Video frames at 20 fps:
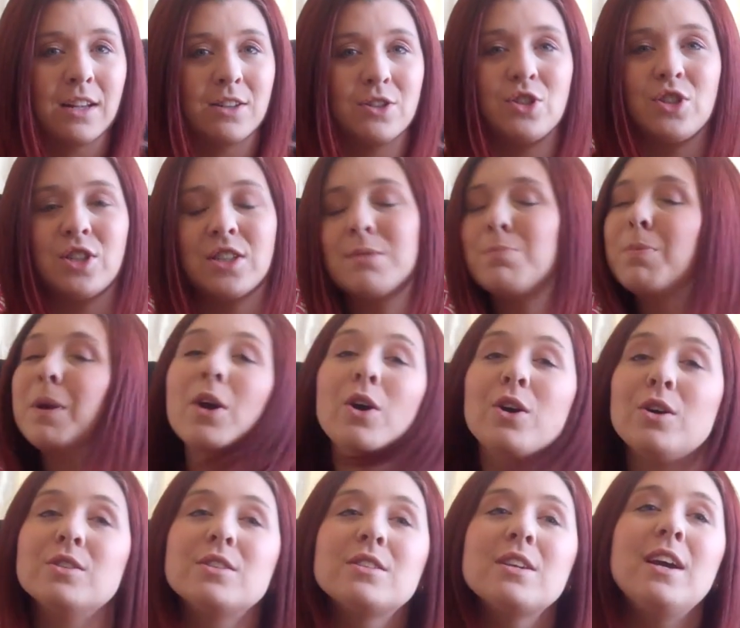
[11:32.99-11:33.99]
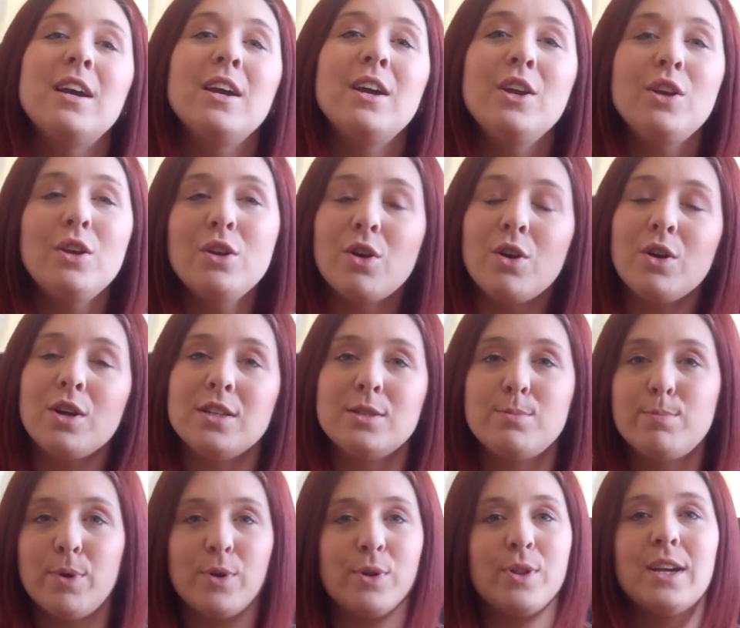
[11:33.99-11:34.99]
It's just because, you know,
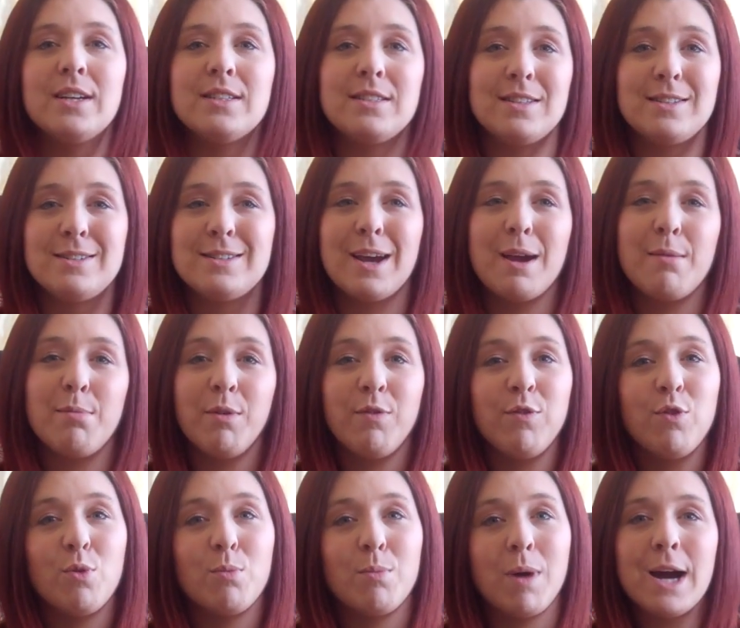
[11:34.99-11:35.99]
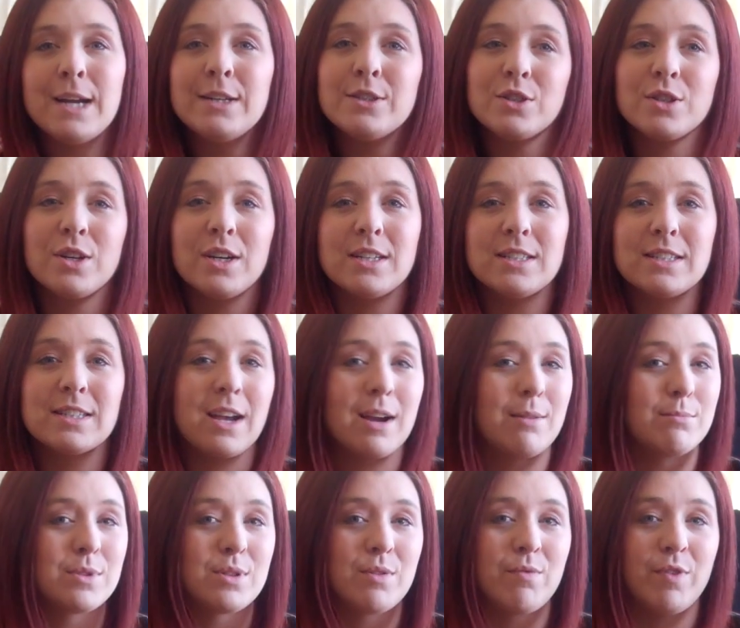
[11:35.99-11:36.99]
his birthday's the day before mine, so his
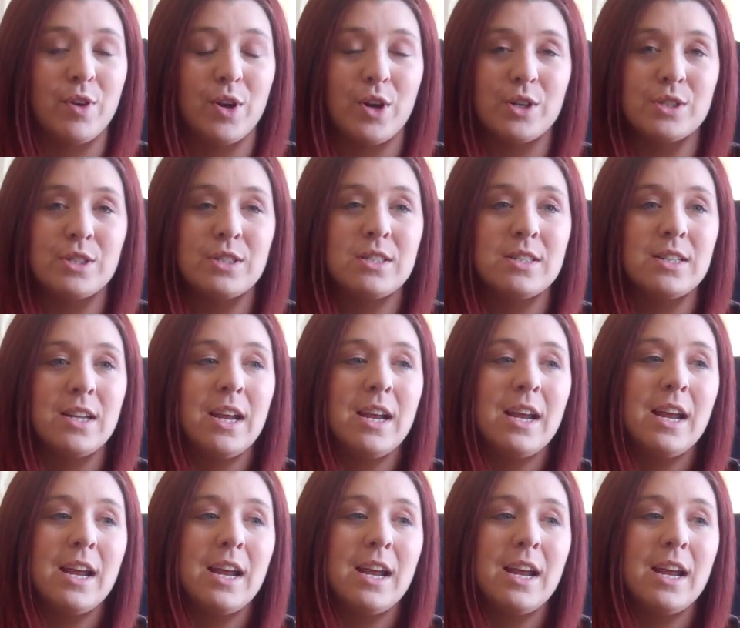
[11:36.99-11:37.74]
comes first.